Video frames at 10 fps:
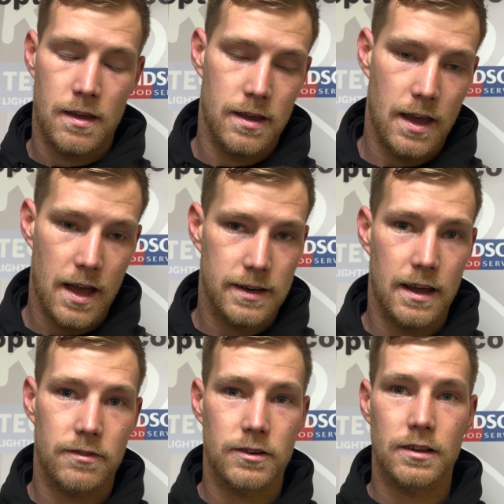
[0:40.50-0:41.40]
Yeah,
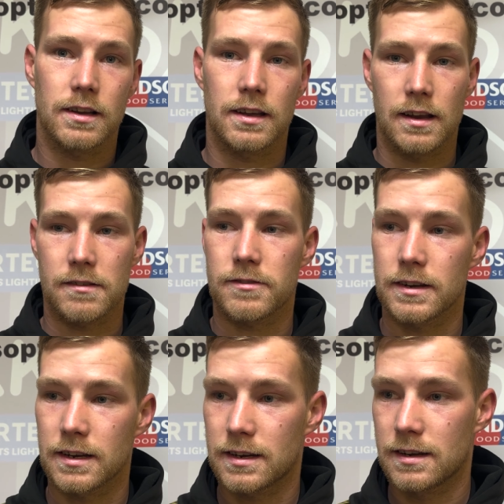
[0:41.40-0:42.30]
definitely. I
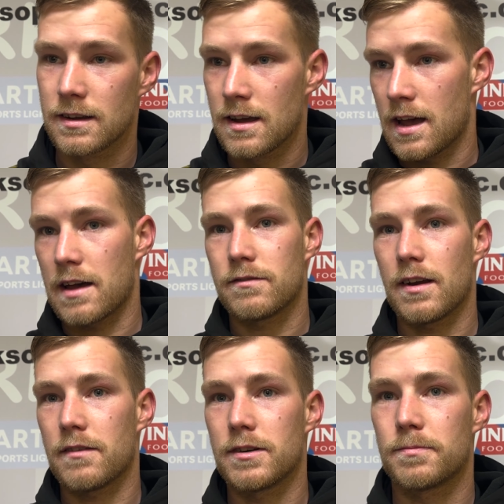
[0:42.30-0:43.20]
think
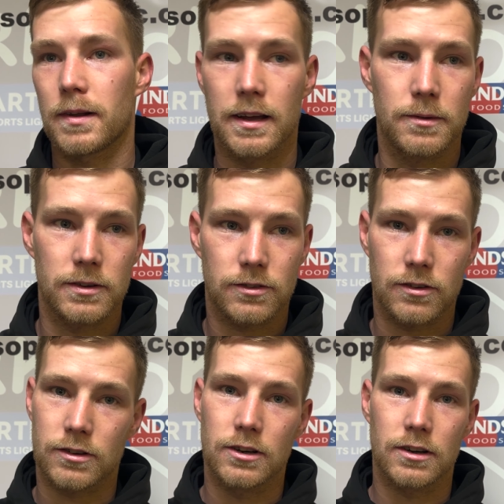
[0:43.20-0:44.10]
every, player wants to
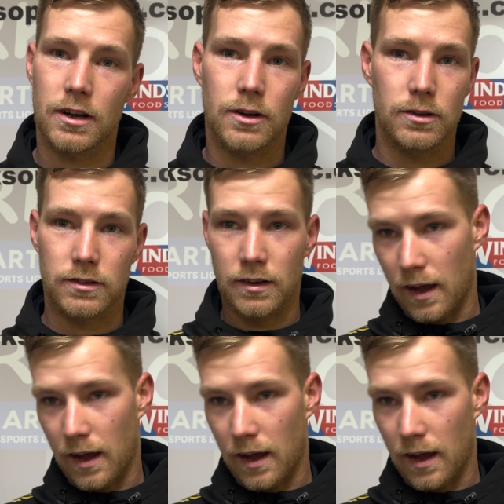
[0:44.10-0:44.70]
score goals.